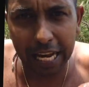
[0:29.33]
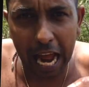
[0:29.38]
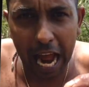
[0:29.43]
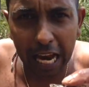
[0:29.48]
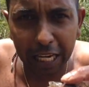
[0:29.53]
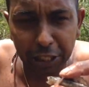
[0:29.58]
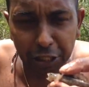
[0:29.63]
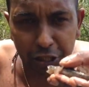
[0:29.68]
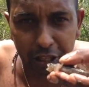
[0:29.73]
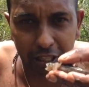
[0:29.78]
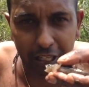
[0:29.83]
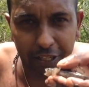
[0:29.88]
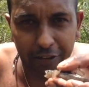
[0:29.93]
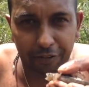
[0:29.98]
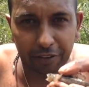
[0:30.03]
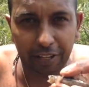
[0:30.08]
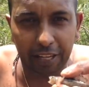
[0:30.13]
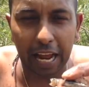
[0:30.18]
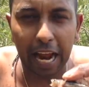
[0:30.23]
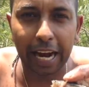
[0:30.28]
actually
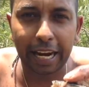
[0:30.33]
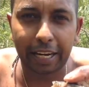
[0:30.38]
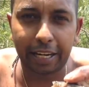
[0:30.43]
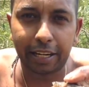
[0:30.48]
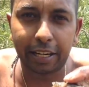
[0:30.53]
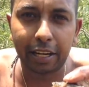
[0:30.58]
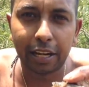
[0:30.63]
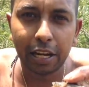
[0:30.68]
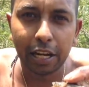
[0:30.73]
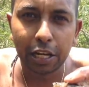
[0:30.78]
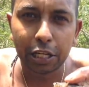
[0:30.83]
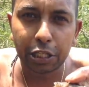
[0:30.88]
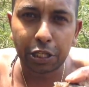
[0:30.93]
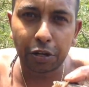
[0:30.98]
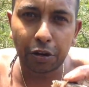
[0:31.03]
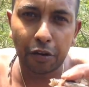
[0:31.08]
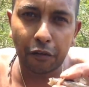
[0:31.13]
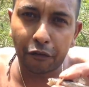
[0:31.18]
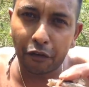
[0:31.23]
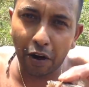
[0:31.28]
related
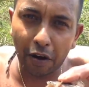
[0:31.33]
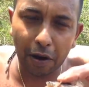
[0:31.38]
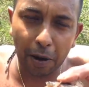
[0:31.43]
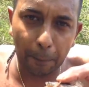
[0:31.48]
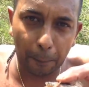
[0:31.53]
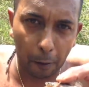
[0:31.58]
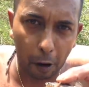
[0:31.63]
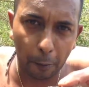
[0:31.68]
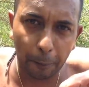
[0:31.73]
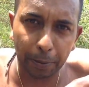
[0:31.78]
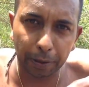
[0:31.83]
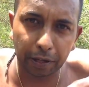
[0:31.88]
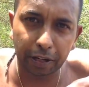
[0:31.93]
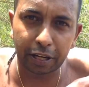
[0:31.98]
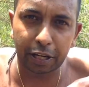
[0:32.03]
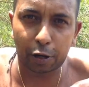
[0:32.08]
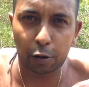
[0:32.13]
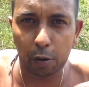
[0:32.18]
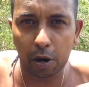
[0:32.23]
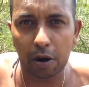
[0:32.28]
to a very popular
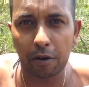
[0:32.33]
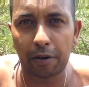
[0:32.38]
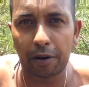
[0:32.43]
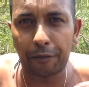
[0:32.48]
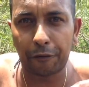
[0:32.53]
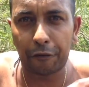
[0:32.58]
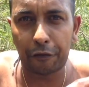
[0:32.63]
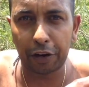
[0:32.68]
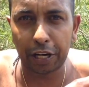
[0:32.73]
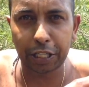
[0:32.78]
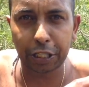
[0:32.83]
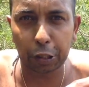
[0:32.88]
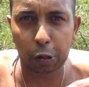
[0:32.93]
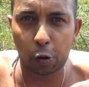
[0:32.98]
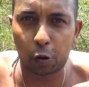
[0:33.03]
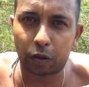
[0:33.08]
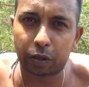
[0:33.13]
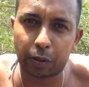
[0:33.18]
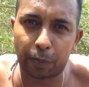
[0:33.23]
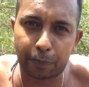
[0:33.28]
aquarium fish
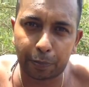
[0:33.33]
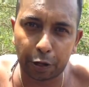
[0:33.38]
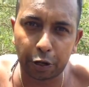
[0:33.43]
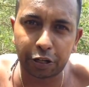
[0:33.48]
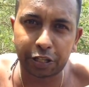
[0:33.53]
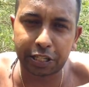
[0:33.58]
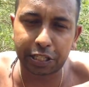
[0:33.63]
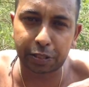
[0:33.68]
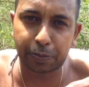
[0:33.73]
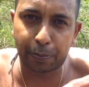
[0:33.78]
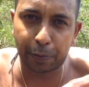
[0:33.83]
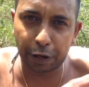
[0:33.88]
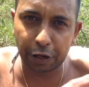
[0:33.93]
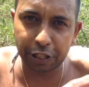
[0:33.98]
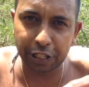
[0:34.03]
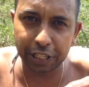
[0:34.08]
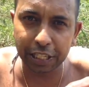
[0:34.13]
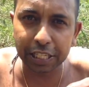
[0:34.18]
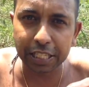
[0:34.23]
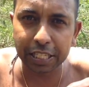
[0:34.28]
called the Butis
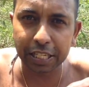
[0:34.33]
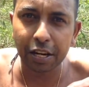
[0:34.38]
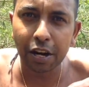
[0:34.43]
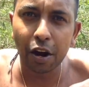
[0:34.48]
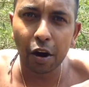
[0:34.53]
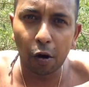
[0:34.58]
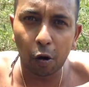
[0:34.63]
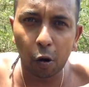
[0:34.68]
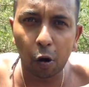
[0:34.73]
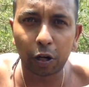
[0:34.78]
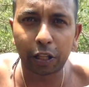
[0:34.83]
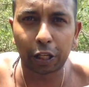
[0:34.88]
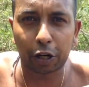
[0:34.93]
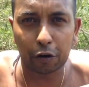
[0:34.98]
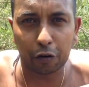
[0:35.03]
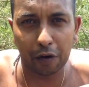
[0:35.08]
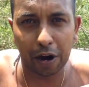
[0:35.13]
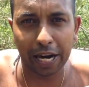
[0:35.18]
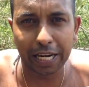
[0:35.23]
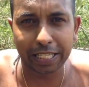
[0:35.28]
butis or the
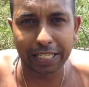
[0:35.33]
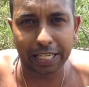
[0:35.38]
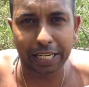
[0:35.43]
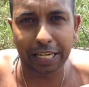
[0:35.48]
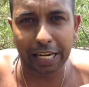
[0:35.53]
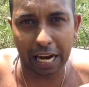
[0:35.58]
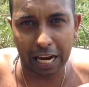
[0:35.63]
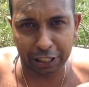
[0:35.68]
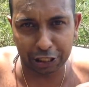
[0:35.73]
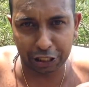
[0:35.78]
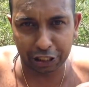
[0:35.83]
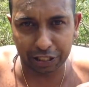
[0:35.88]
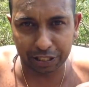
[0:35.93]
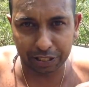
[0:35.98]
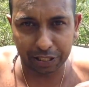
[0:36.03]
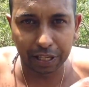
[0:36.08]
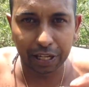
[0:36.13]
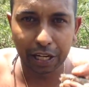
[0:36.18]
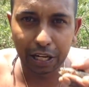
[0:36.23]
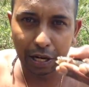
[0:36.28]
crazy gudgeon.
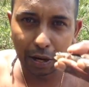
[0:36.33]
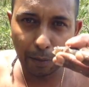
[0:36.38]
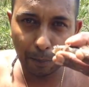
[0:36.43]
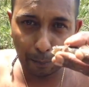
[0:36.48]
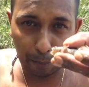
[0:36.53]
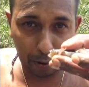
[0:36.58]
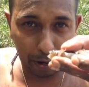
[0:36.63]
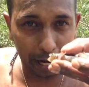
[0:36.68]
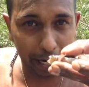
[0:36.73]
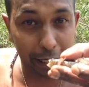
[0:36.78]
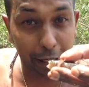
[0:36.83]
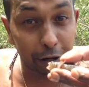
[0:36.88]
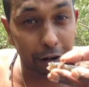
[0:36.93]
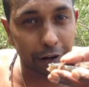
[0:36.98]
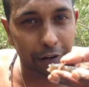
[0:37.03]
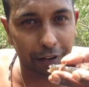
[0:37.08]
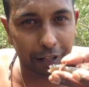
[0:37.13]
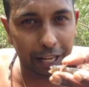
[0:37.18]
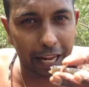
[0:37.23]
Pretty cool,